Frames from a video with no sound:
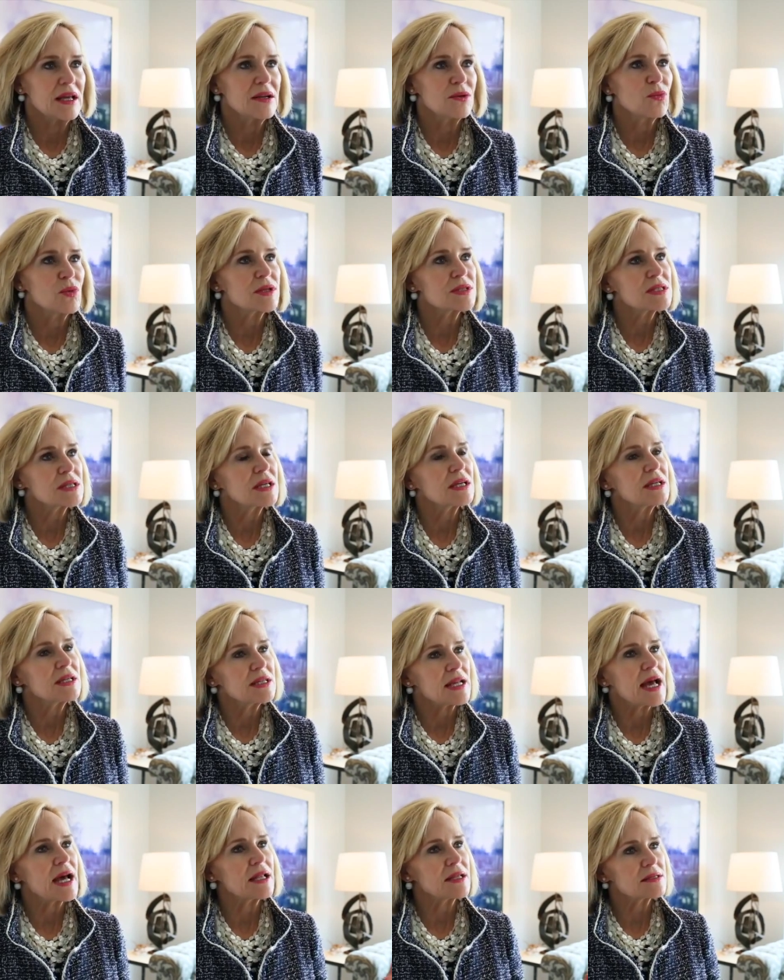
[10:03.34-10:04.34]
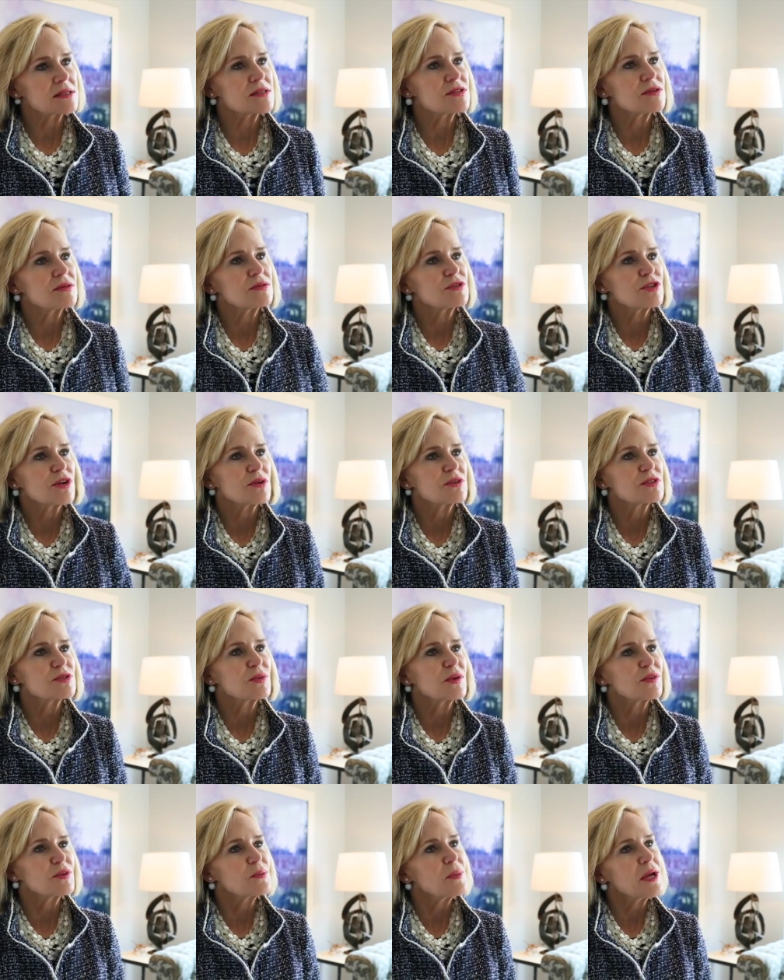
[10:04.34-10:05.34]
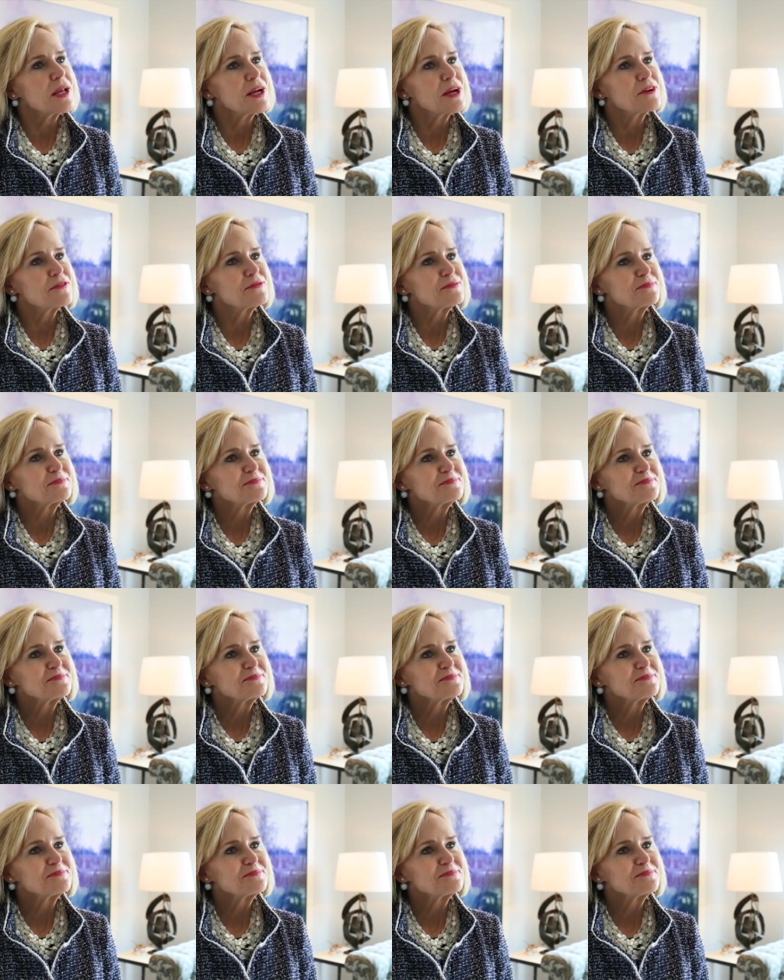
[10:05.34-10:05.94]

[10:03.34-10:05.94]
And once again, Dallas showed us what they're made of.